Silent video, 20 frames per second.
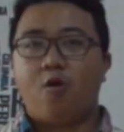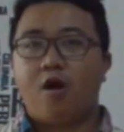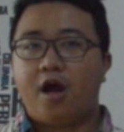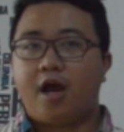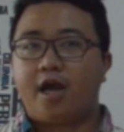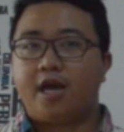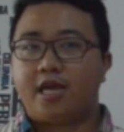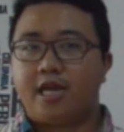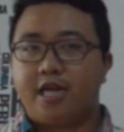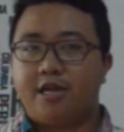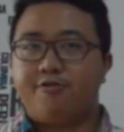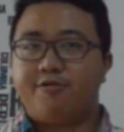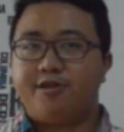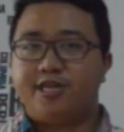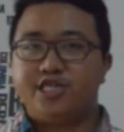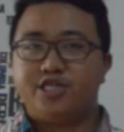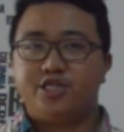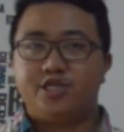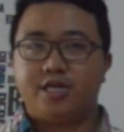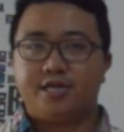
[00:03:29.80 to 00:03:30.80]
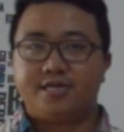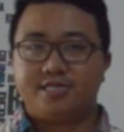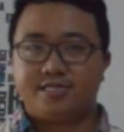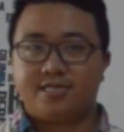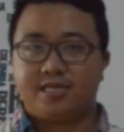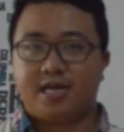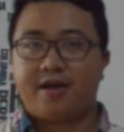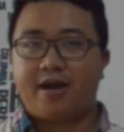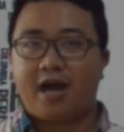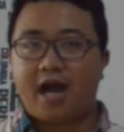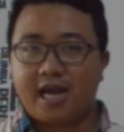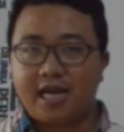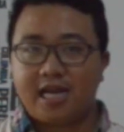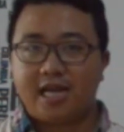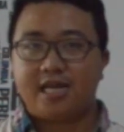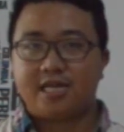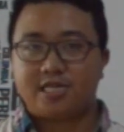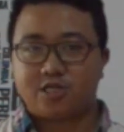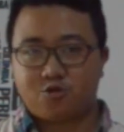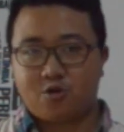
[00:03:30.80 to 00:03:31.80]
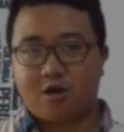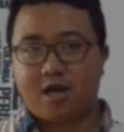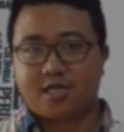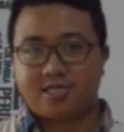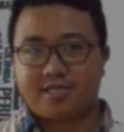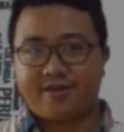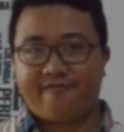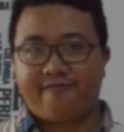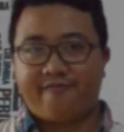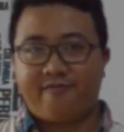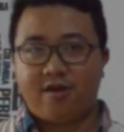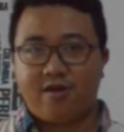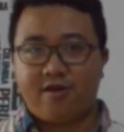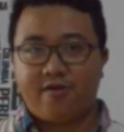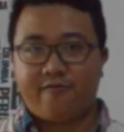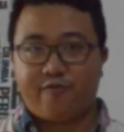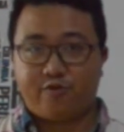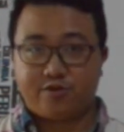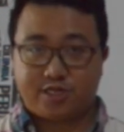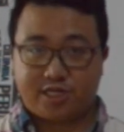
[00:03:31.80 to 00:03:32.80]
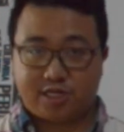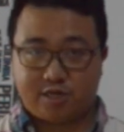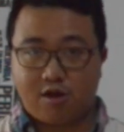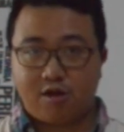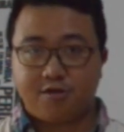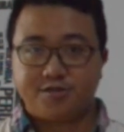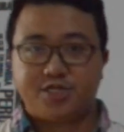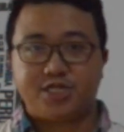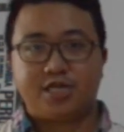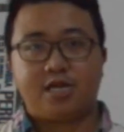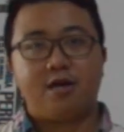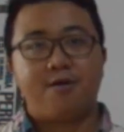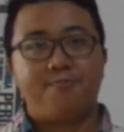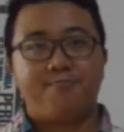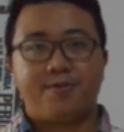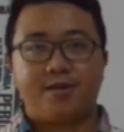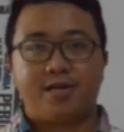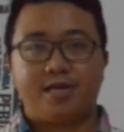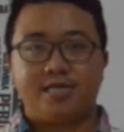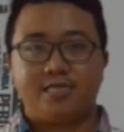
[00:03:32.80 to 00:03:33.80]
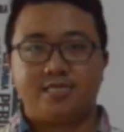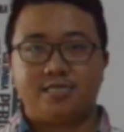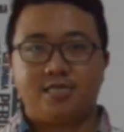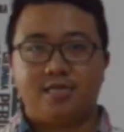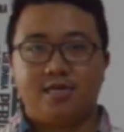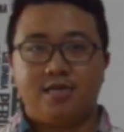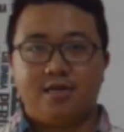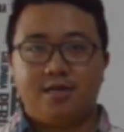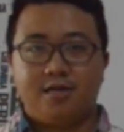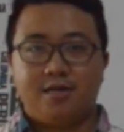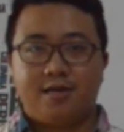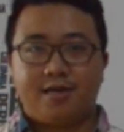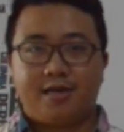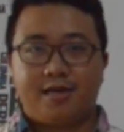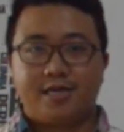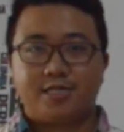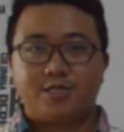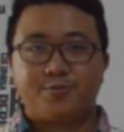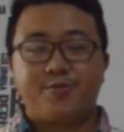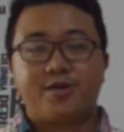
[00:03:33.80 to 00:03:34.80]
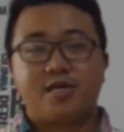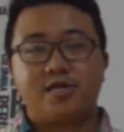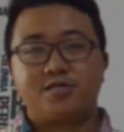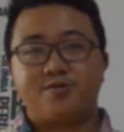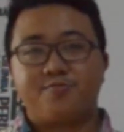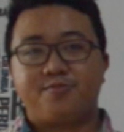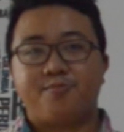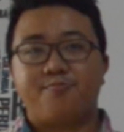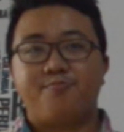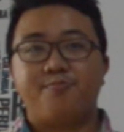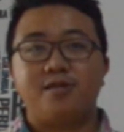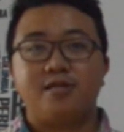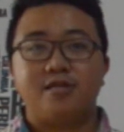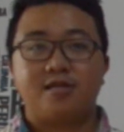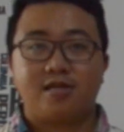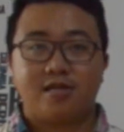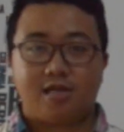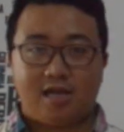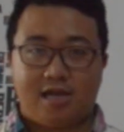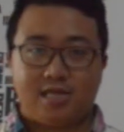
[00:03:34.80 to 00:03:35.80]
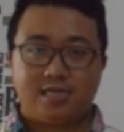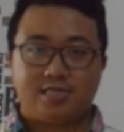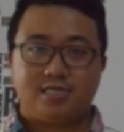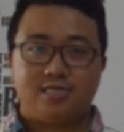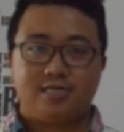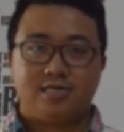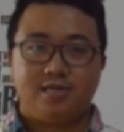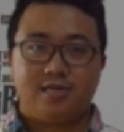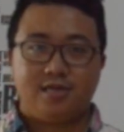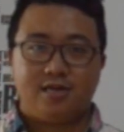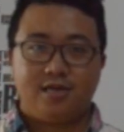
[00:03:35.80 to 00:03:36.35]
why Indonesia is highly attractive for technology companies is because of the middle class.